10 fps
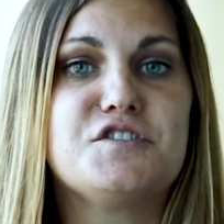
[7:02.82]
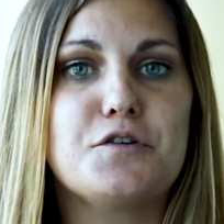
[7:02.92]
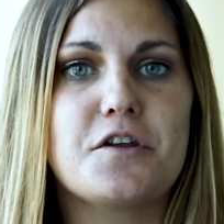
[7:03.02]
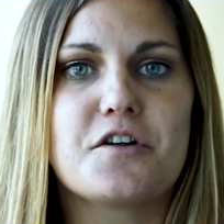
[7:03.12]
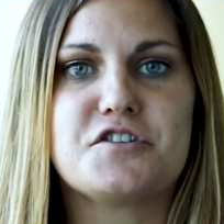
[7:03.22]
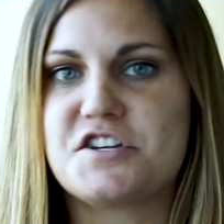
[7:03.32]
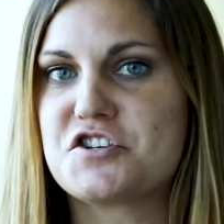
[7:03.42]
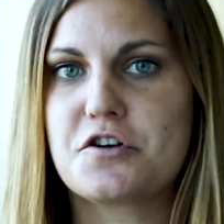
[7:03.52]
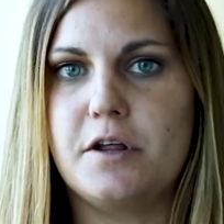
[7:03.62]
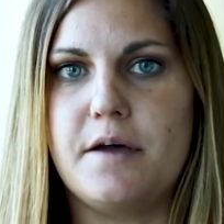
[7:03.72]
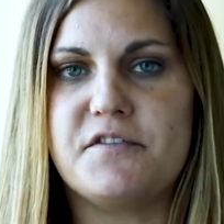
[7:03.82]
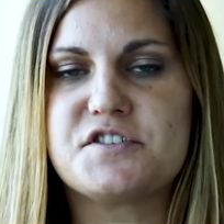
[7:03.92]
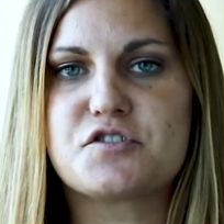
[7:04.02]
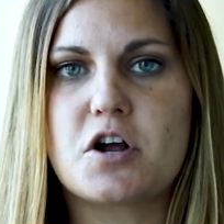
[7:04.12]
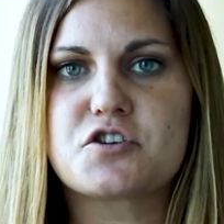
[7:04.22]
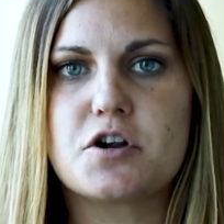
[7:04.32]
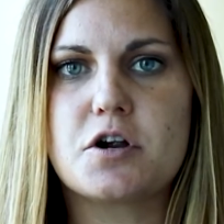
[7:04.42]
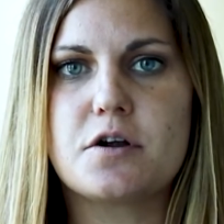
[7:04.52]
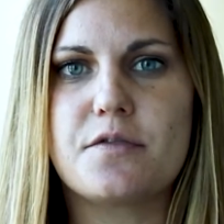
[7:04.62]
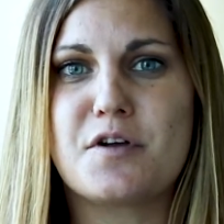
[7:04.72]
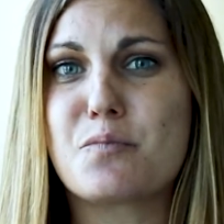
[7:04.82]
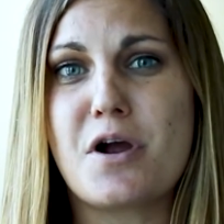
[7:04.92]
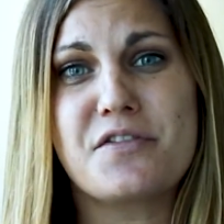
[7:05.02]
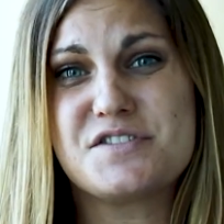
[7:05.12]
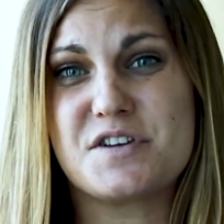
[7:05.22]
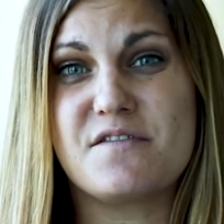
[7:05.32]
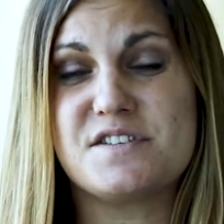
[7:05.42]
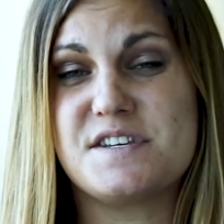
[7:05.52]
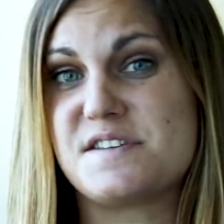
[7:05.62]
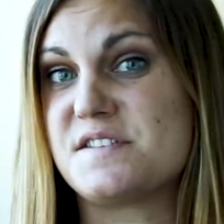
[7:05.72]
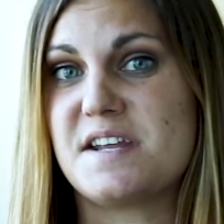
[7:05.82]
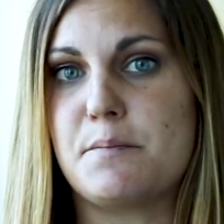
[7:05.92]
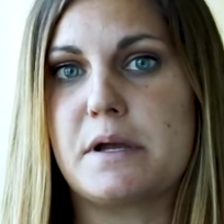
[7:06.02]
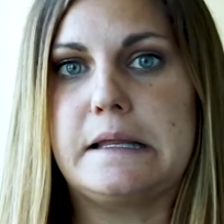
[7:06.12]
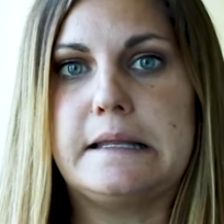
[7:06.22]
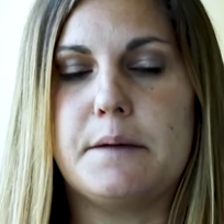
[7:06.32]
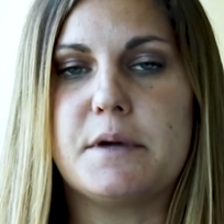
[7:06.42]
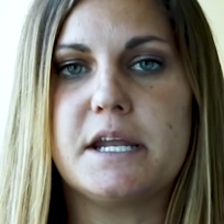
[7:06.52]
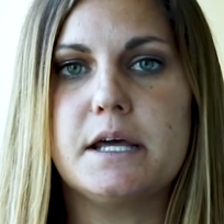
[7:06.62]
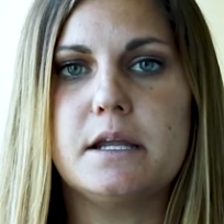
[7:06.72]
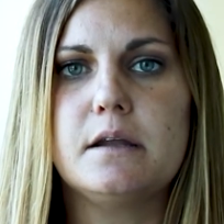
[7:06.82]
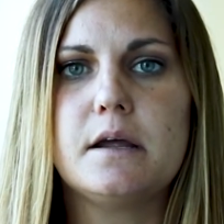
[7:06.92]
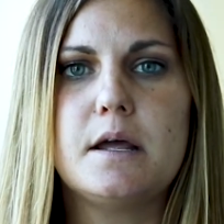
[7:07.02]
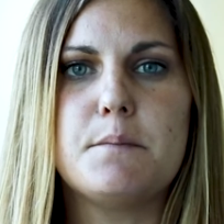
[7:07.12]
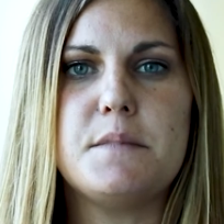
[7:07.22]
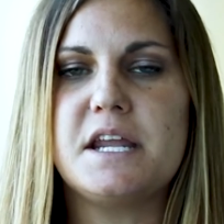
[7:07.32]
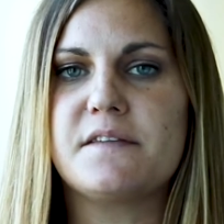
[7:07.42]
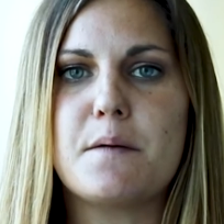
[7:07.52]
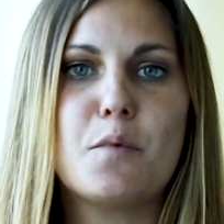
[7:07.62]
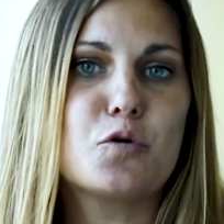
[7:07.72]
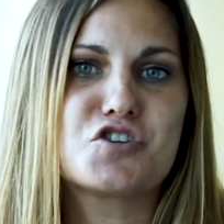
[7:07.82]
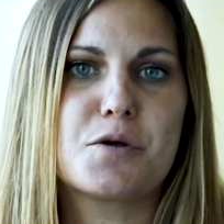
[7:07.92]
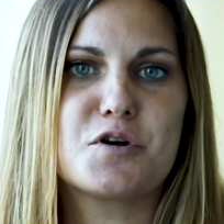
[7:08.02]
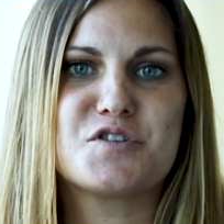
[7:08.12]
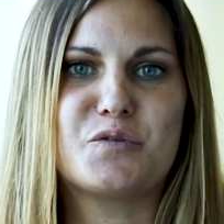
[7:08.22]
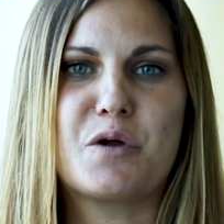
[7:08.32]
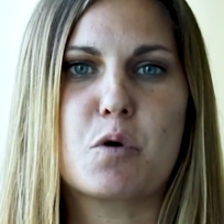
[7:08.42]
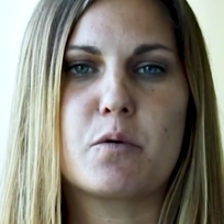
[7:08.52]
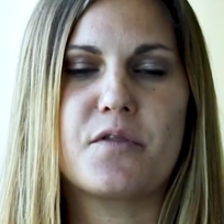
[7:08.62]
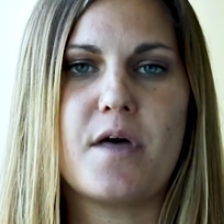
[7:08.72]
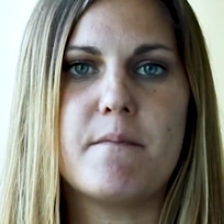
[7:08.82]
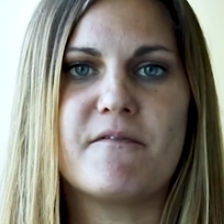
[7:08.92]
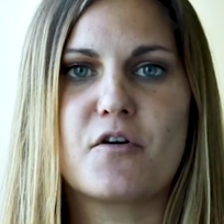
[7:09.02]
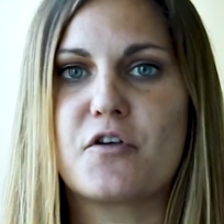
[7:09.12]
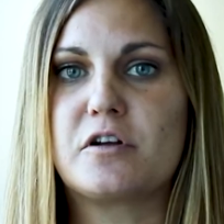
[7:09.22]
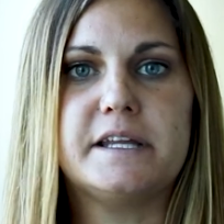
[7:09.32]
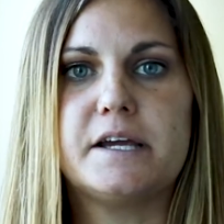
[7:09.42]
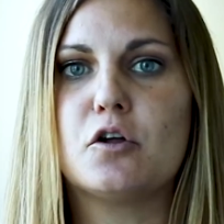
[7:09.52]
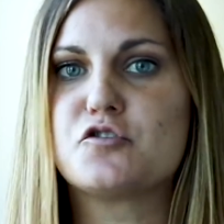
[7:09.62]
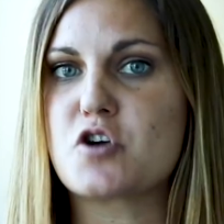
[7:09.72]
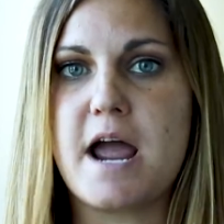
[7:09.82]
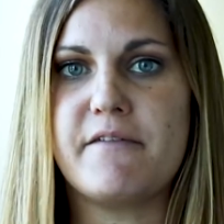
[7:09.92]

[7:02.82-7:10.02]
Due to their digital infrastructure, their breadth of services is typically limited, meaning that most shippers only work with them for their legal dry